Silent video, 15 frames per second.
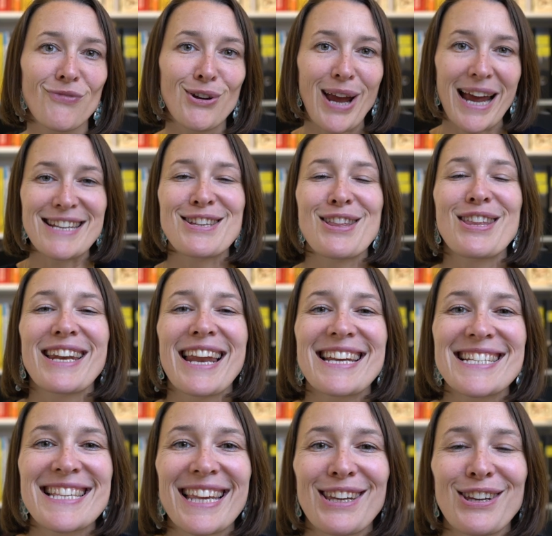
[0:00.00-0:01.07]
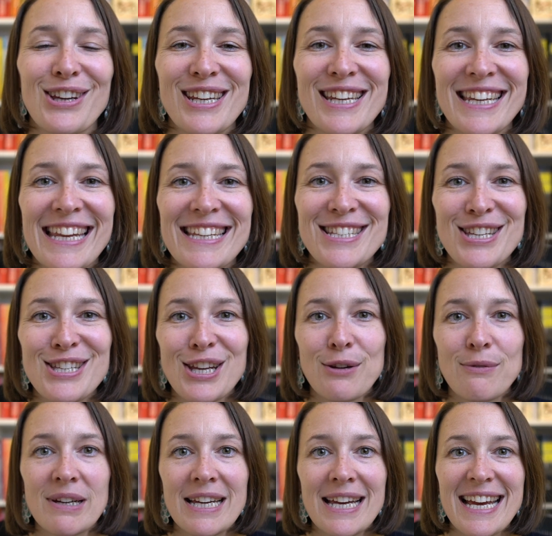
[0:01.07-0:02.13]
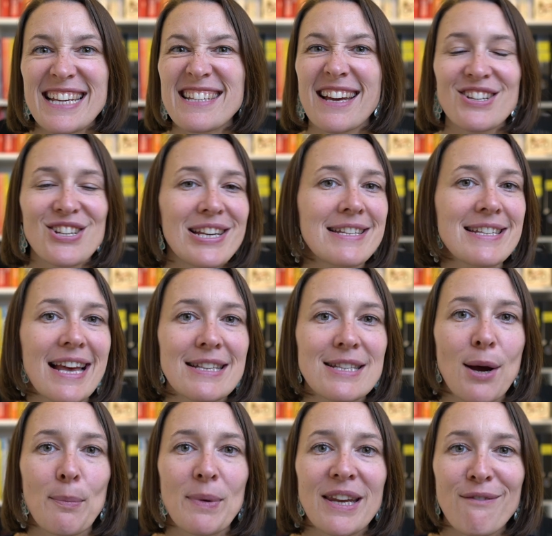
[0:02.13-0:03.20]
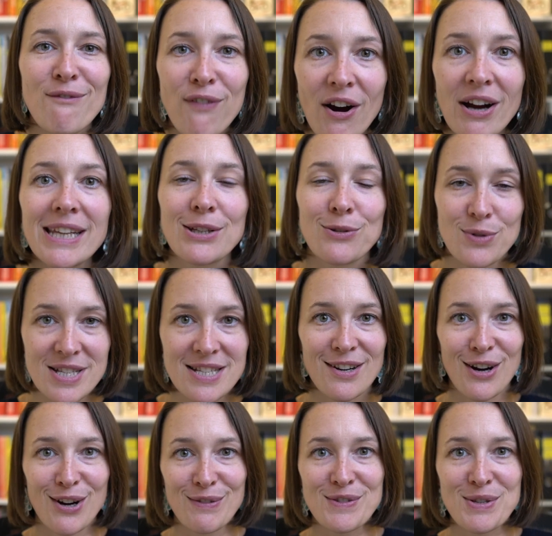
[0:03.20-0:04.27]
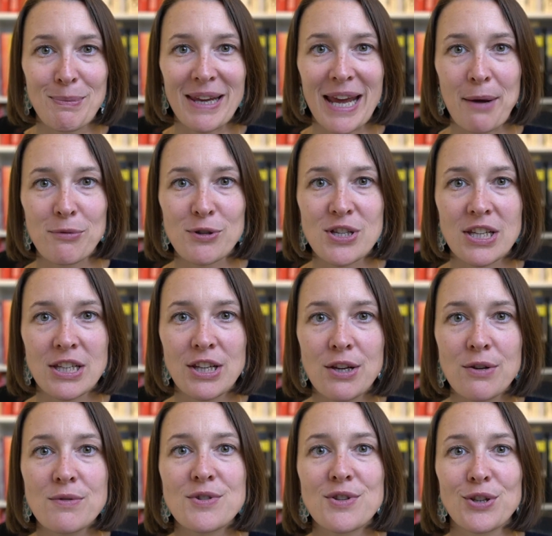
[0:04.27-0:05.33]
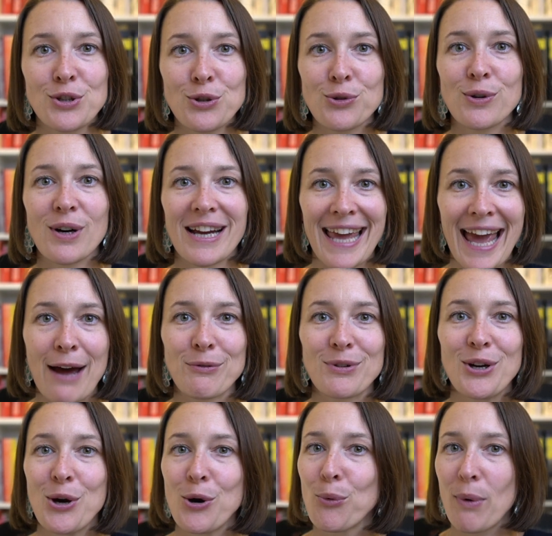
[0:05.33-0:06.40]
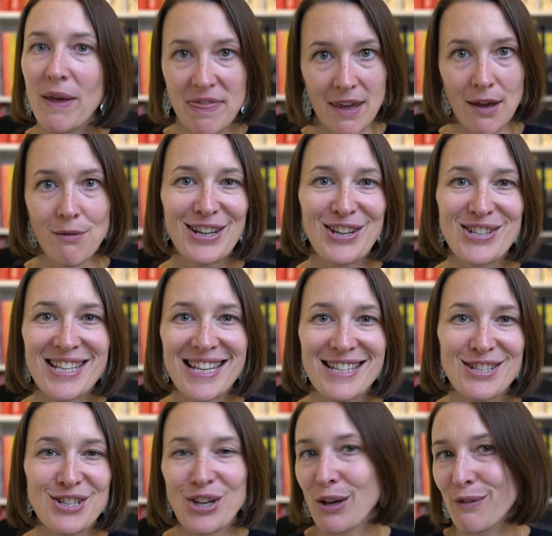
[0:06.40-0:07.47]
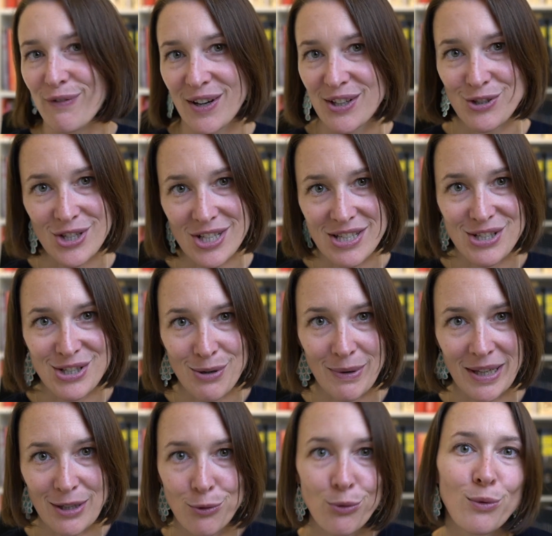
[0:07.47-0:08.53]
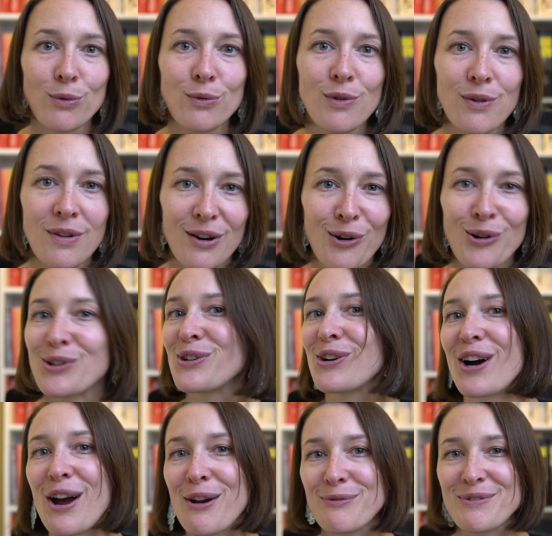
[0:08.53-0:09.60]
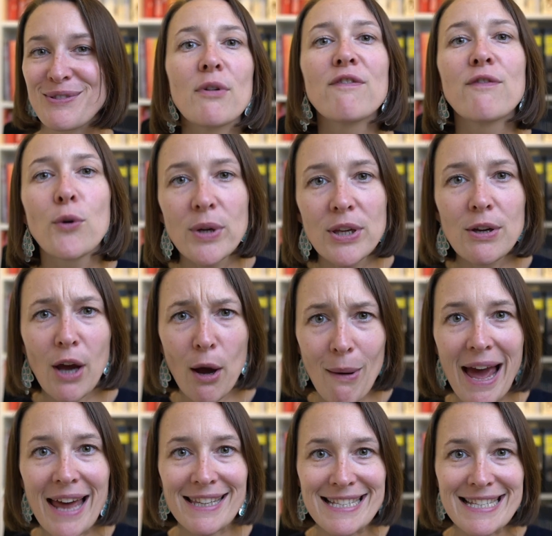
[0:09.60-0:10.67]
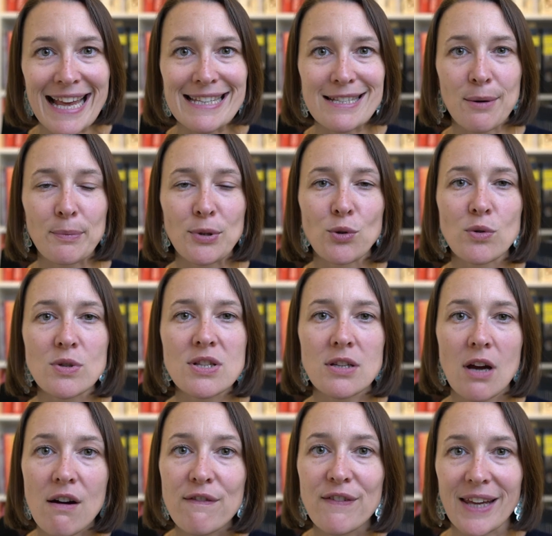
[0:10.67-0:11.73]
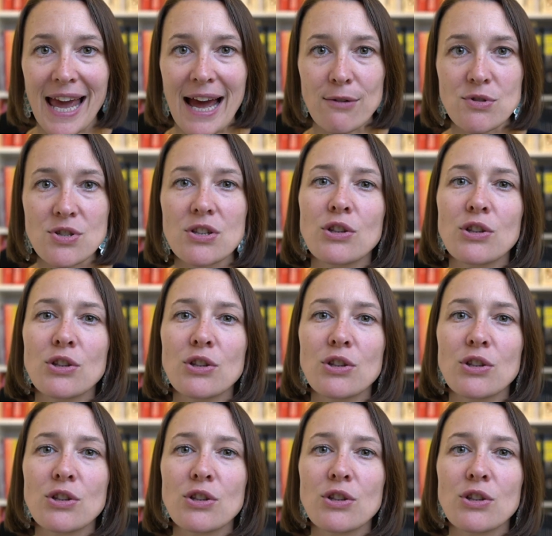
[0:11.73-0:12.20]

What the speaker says: Okay, so the next thing you're going to need to do is actually set up and invite your staff to be able to use your account with you, because it's no fun just doing it all on your own. Before you go ahead and set up your staff accounts,